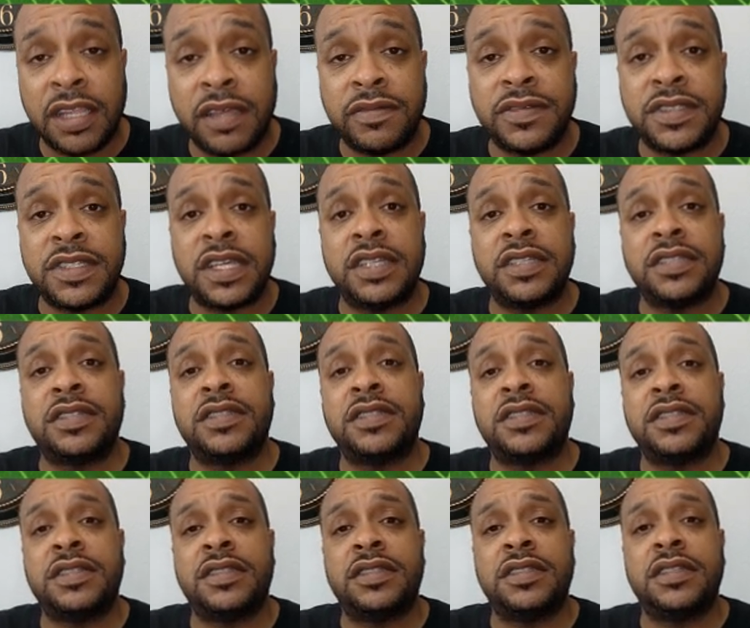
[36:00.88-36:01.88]
loves
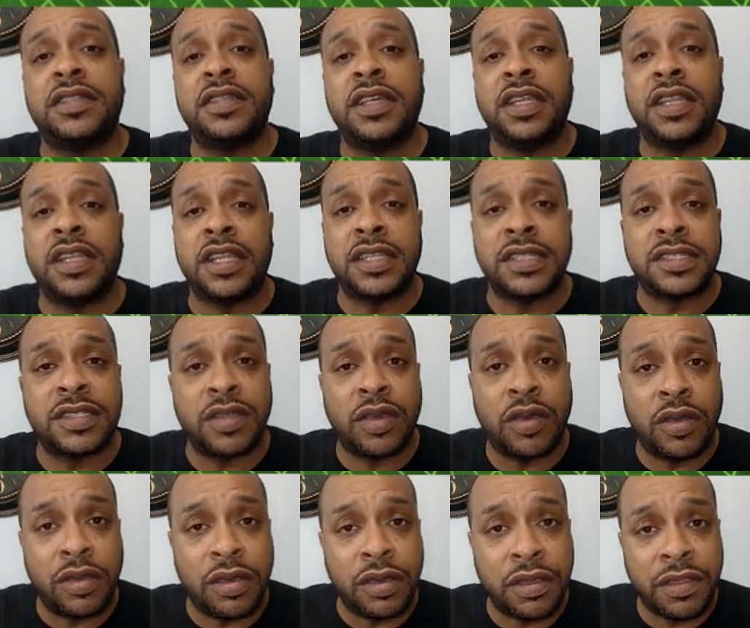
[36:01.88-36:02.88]
us. And that's
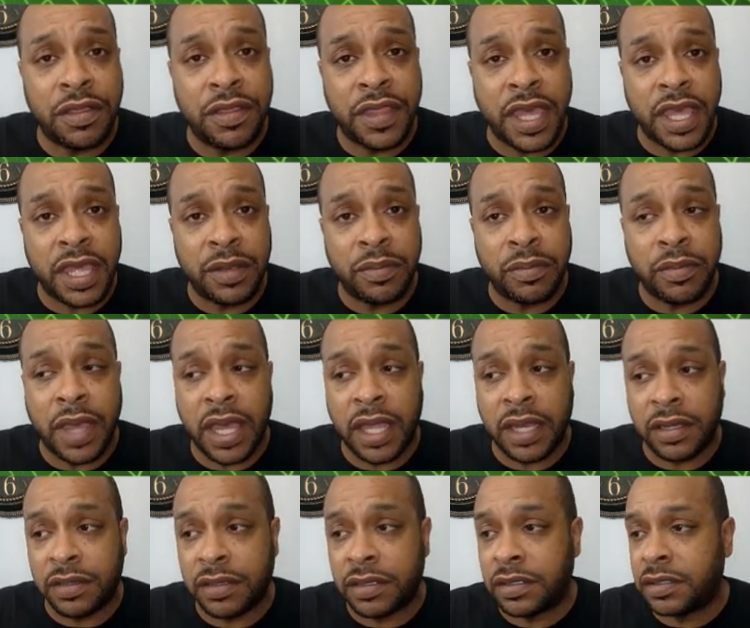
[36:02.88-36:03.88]
all that
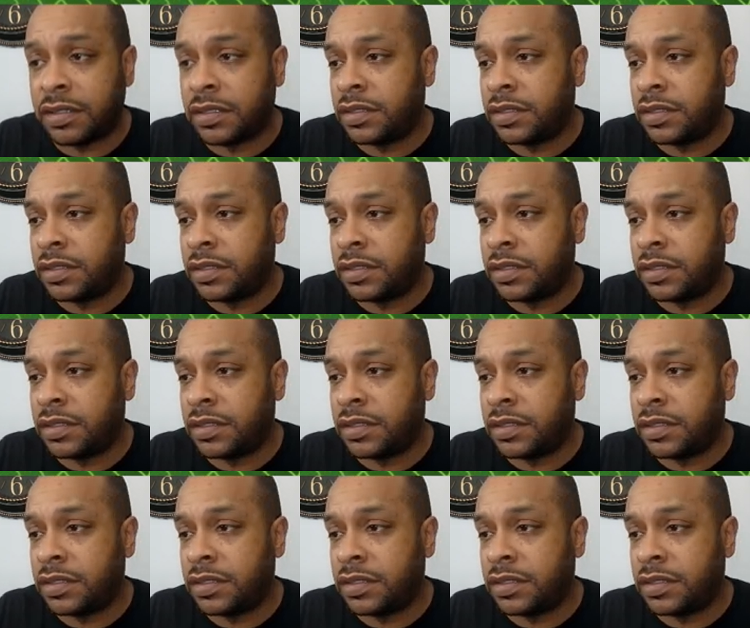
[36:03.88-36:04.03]
matters.